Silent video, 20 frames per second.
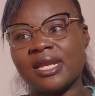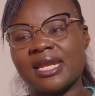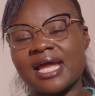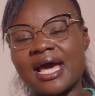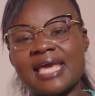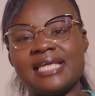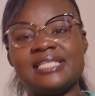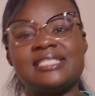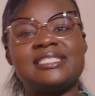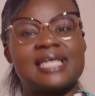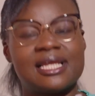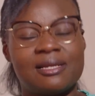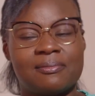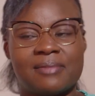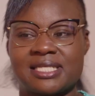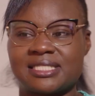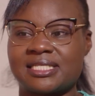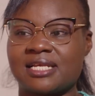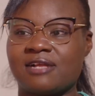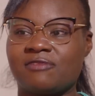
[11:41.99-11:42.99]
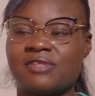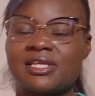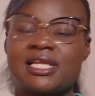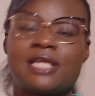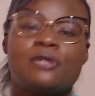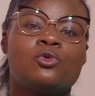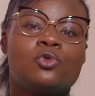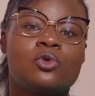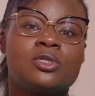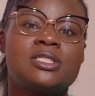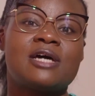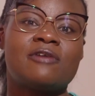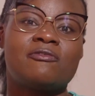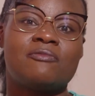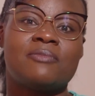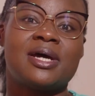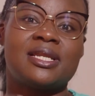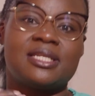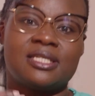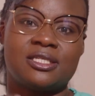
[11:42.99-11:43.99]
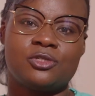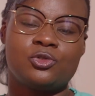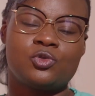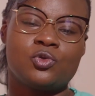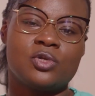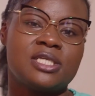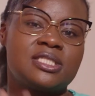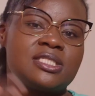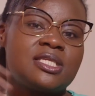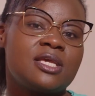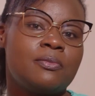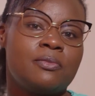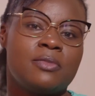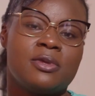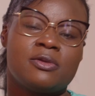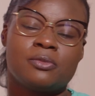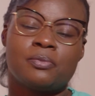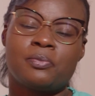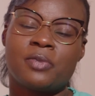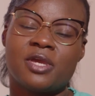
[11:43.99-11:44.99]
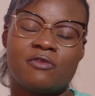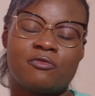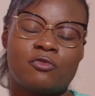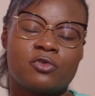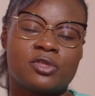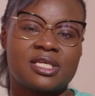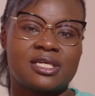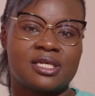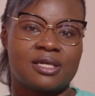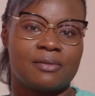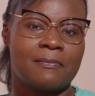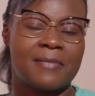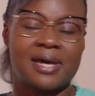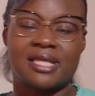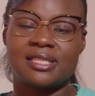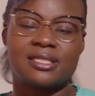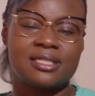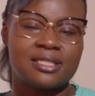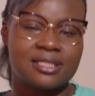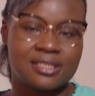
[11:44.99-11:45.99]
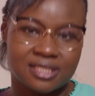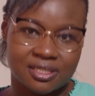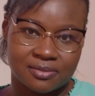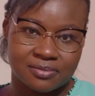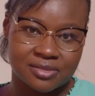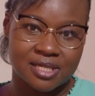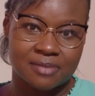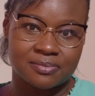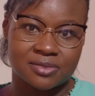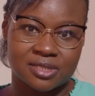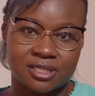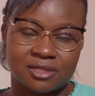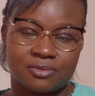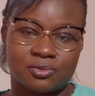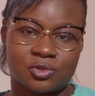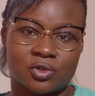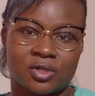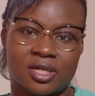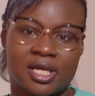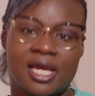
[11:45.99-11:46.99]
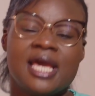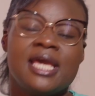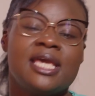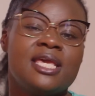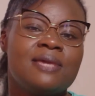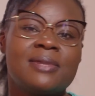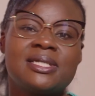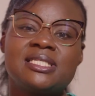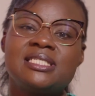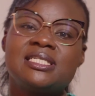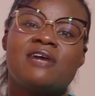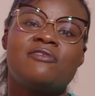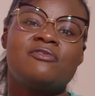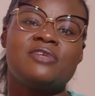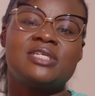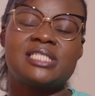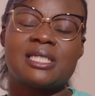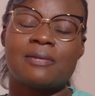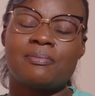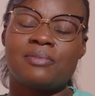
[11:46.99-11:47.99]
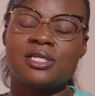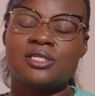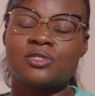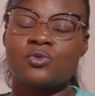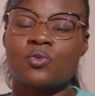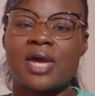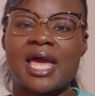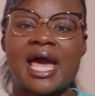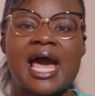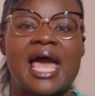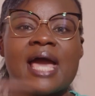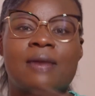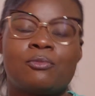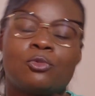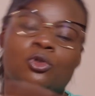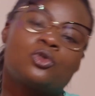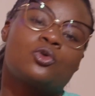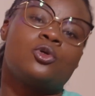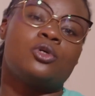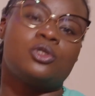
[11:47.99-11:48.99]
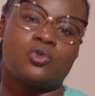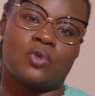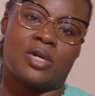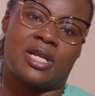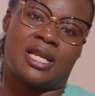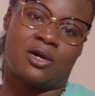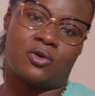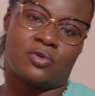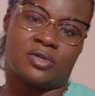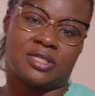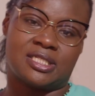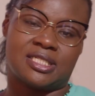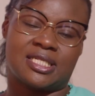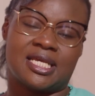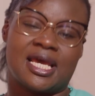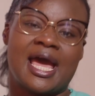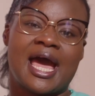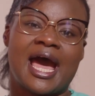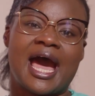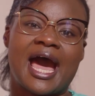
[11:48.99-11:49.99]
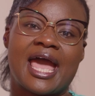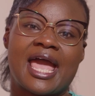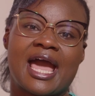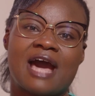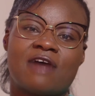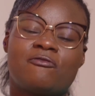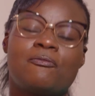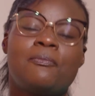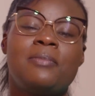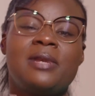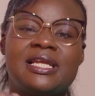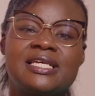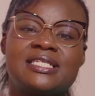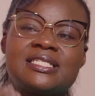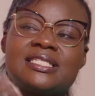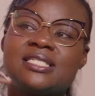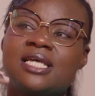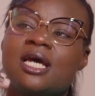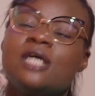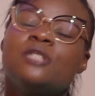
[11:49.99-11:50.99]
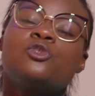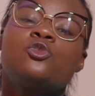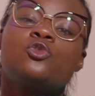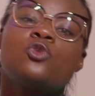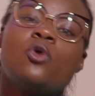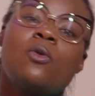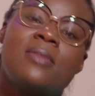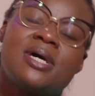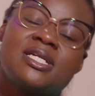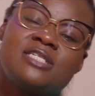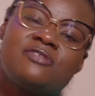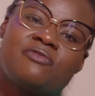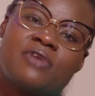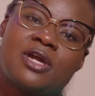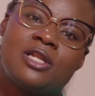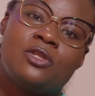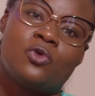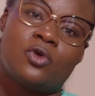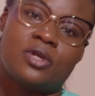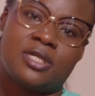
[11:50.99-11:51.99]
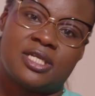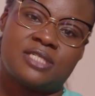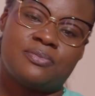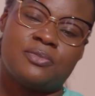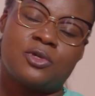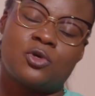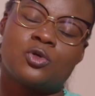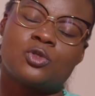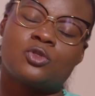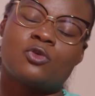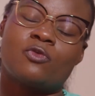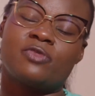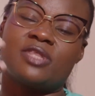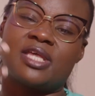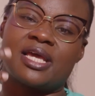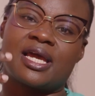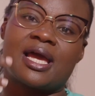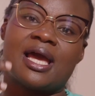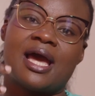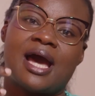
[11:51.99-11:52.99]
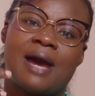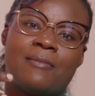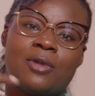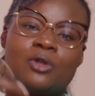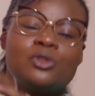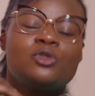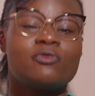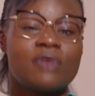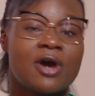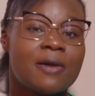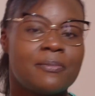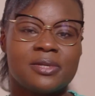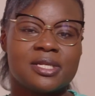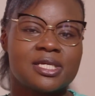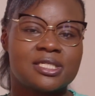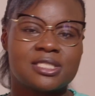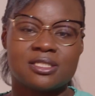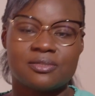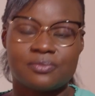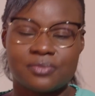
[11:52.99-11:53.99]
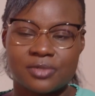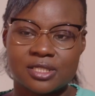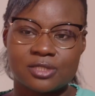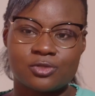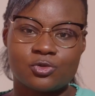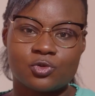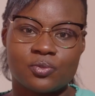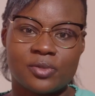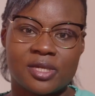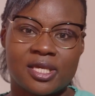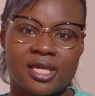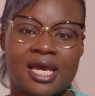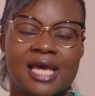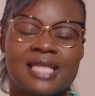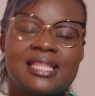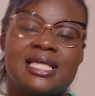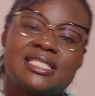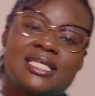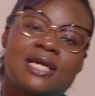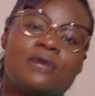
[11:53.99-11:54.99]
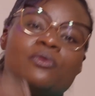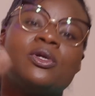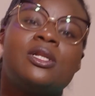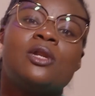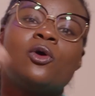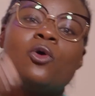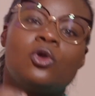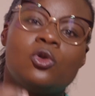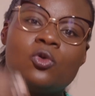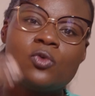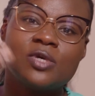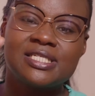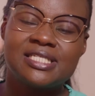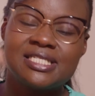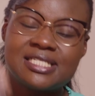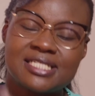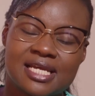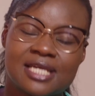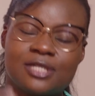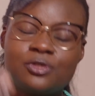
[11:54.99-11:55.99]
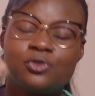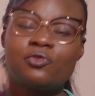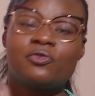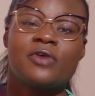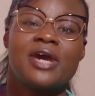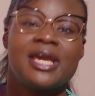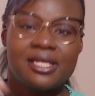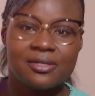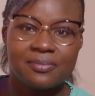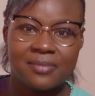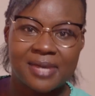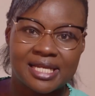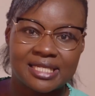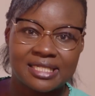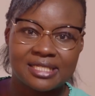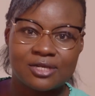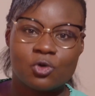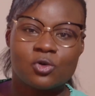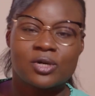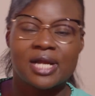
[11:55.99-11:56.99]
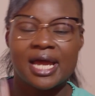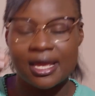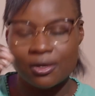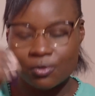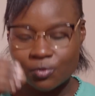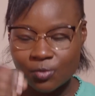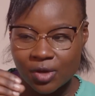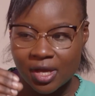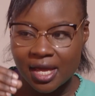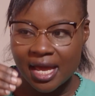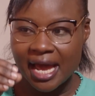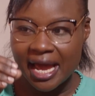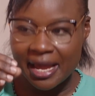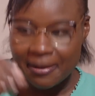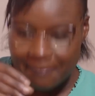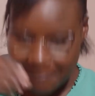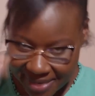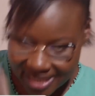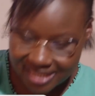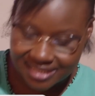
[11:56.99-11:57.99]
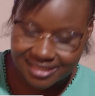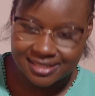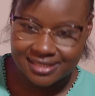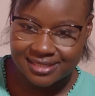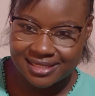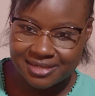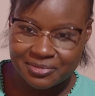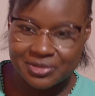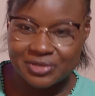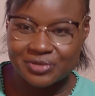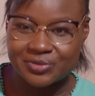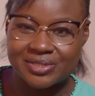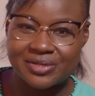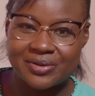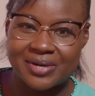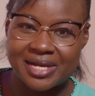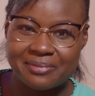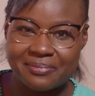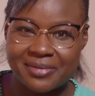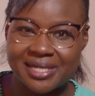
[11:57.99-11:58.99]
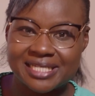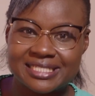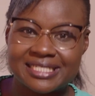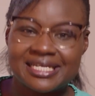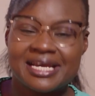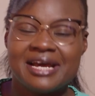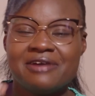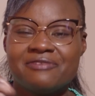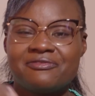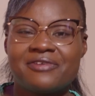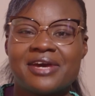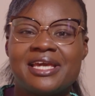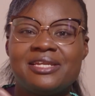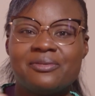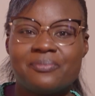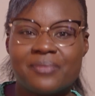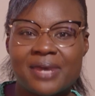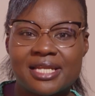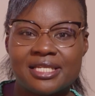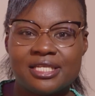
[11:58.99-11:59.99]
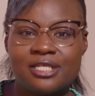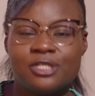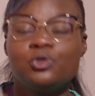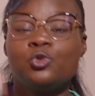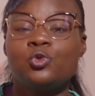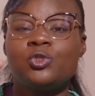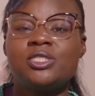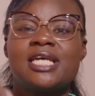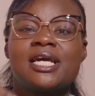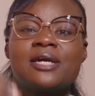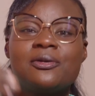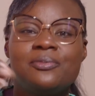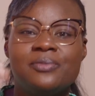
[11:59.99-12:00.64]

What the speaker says: I tell myself that I do not have money to, let's say, pay for the monthly gym subscription? Imagine I've reached a place where I am not going to allow it. I have placed so much value on it because of the amount of happiness it brings to me, that I will always try to find money, or I must, let me use the word must, find money to take